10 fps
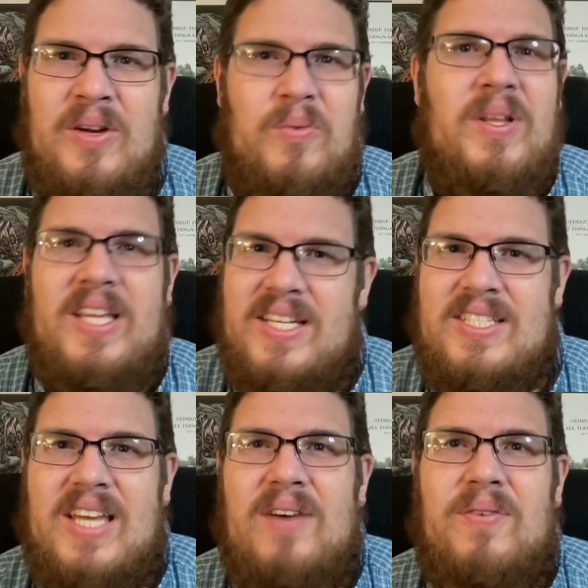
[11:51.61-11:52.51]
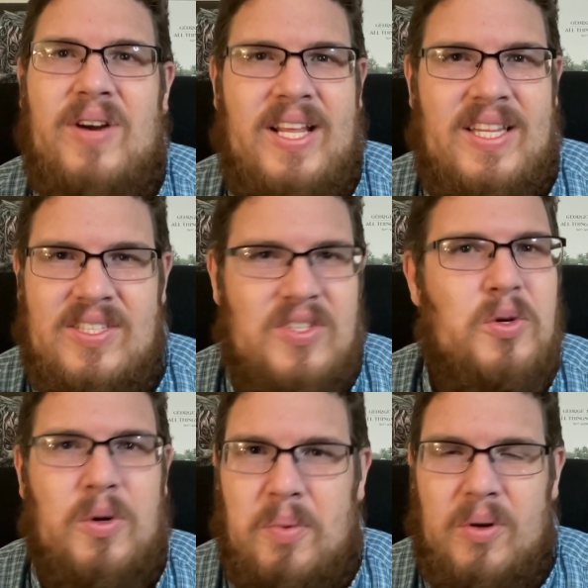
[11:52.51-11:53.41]
really discovering this
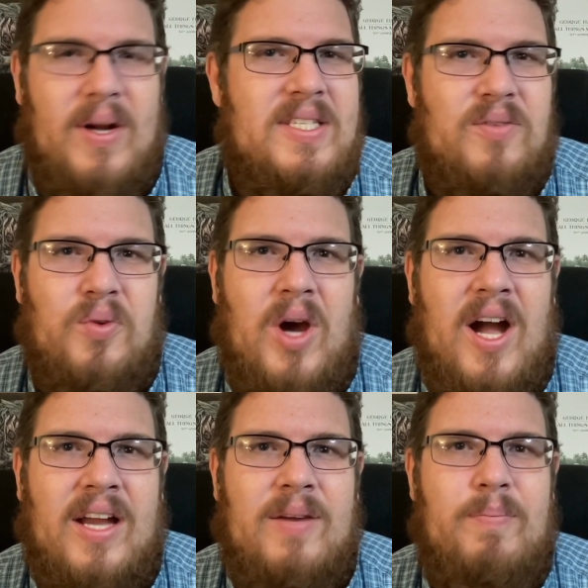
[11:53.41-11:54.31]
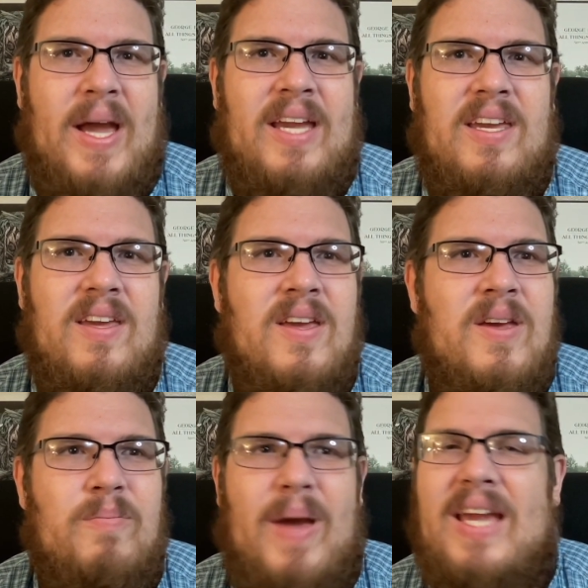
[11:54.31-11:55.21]
newer progressive rock back
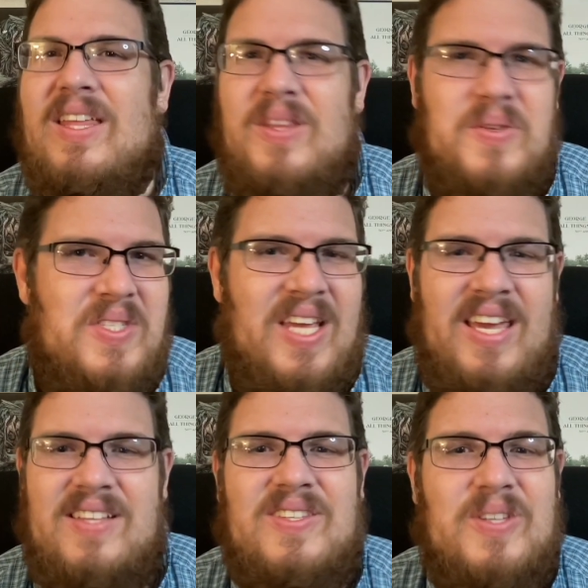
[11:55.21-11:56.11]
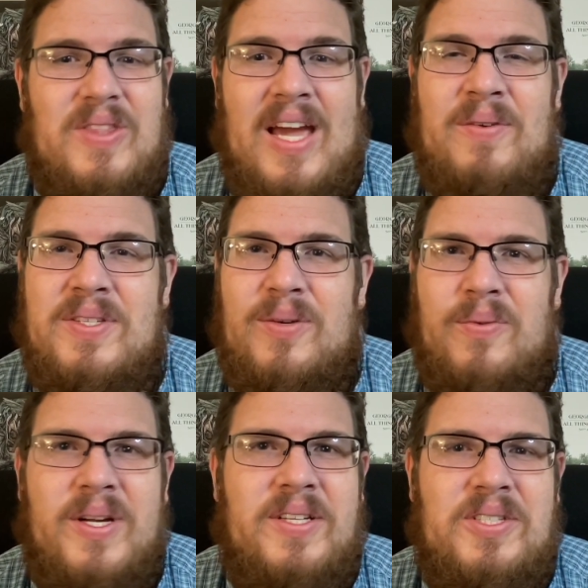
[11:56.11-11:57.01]
in those days. So that was a
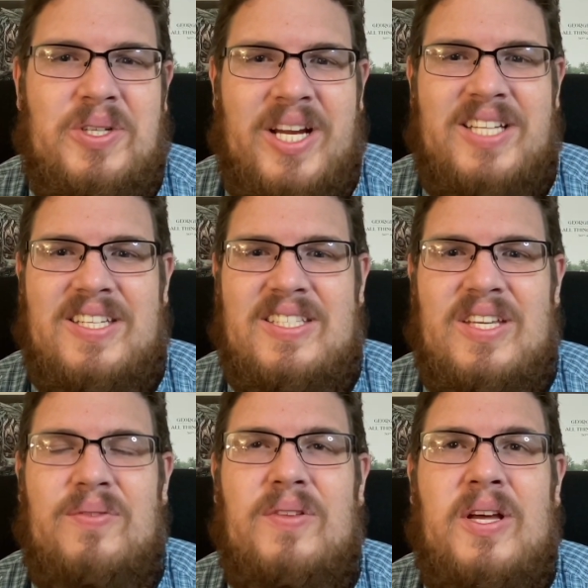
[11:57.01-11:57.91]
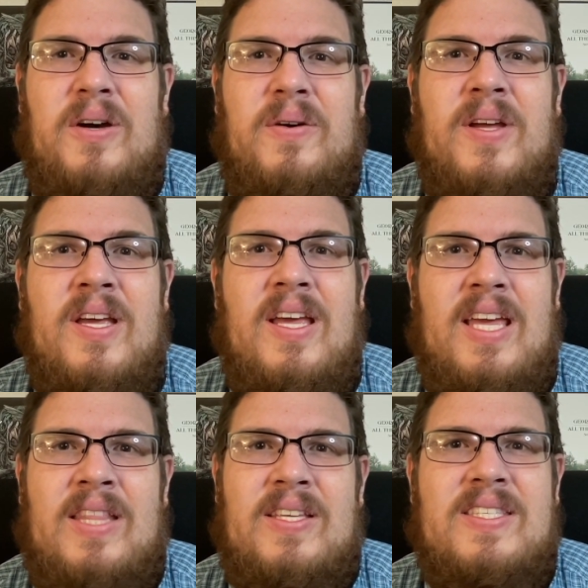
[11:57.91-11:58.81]
real treat to see Flow
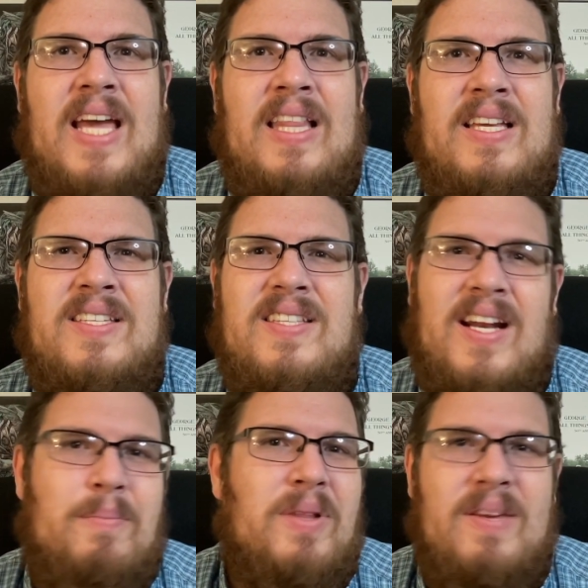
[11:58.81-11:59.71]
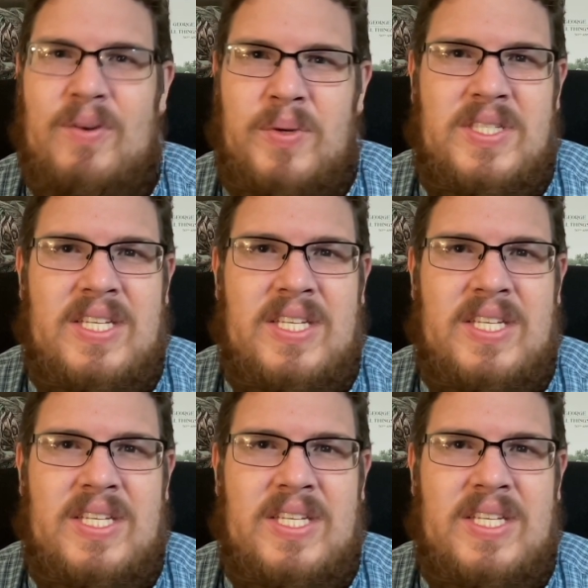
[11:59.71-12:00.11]
in the set list, and I believe it was